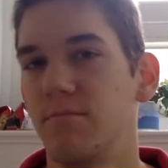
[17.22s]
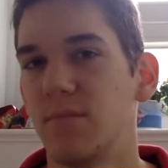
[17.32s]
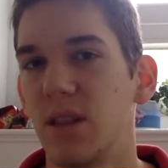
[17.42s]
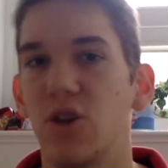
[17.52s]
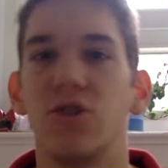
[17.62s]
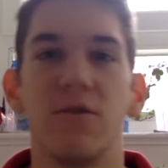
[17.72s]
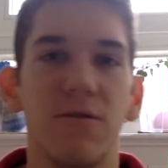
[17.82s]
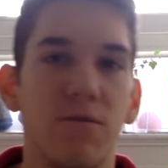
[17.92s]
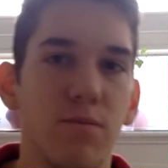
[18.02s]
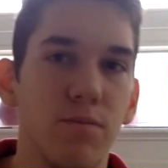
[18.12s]
lots
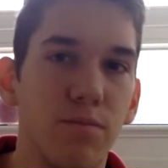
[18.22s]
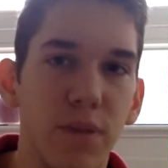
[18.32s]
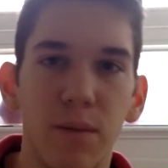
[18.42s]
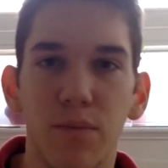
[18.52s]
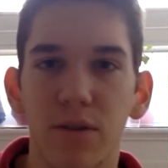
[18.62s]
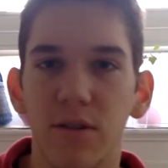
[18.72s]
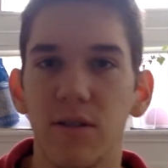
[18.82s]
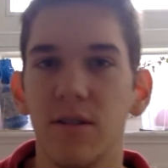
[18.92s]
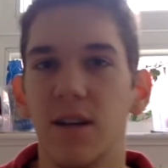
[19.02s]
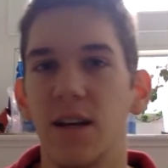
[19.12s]
of
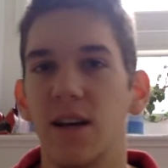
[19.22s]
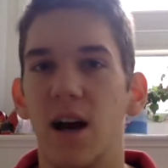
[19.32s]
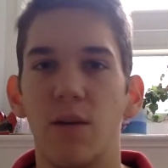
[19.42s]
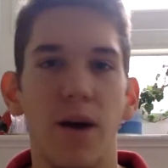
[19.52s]
people are